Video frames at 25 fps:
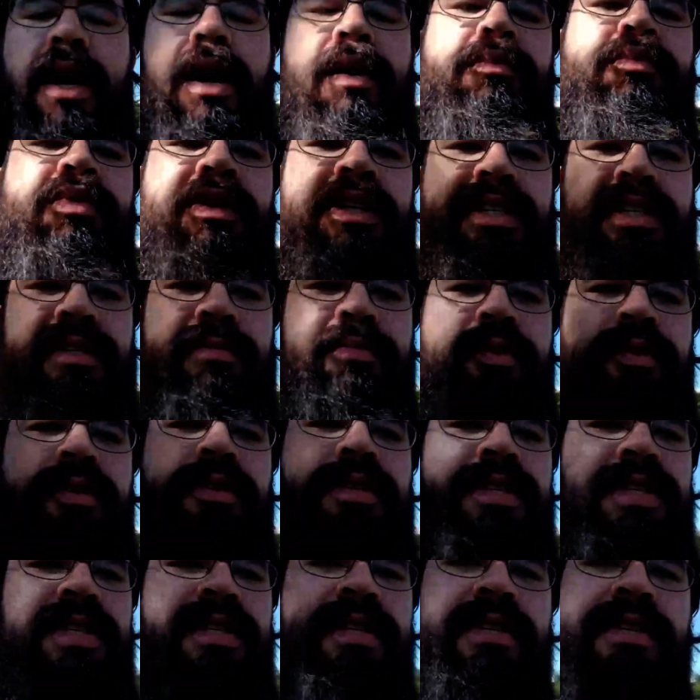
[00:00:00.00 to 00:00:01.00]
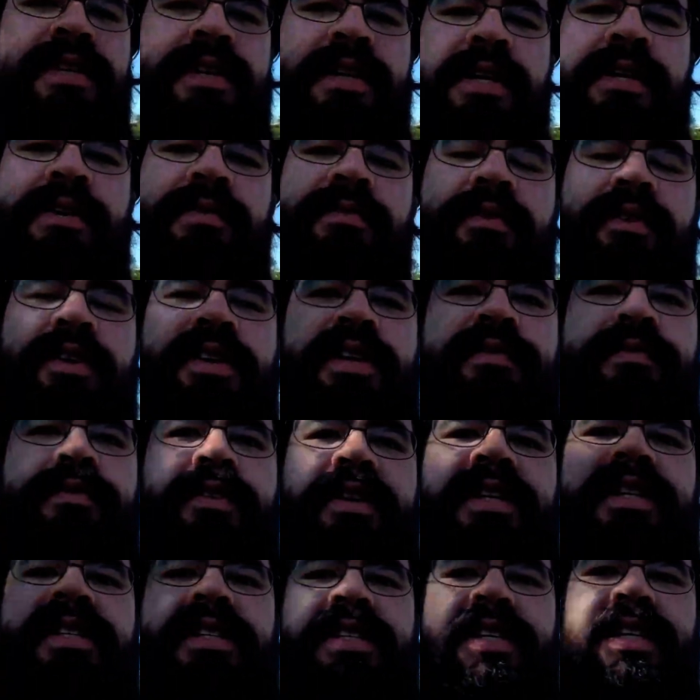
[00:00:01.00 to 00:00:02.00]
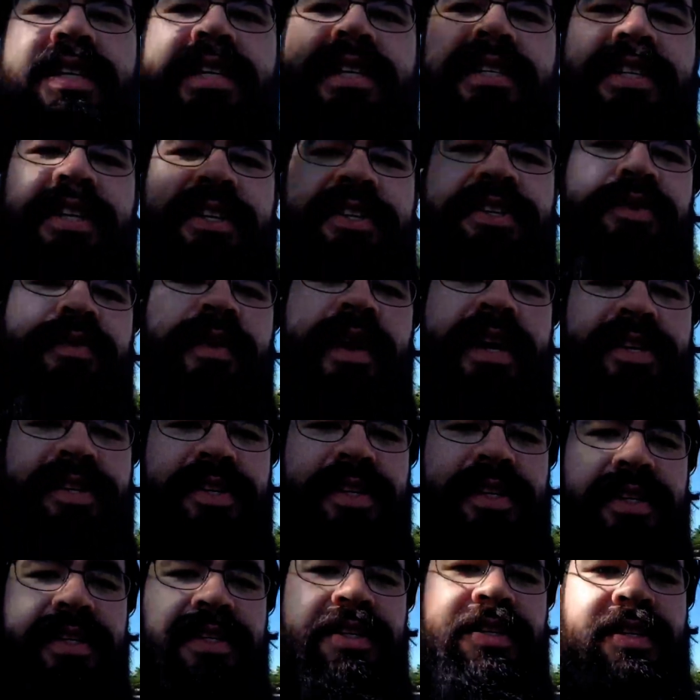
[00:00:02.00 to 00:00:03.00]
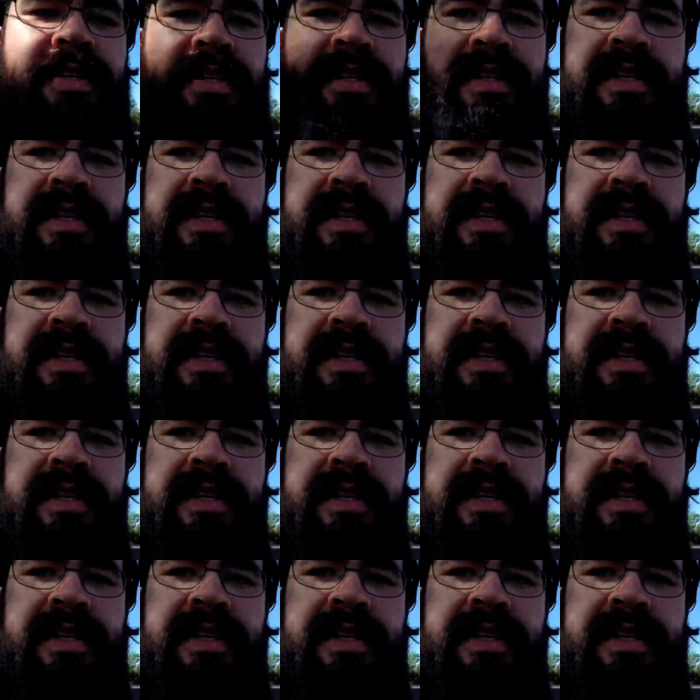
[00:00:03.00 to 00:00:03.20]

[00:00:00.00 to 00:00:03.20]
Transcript: principles for different situations.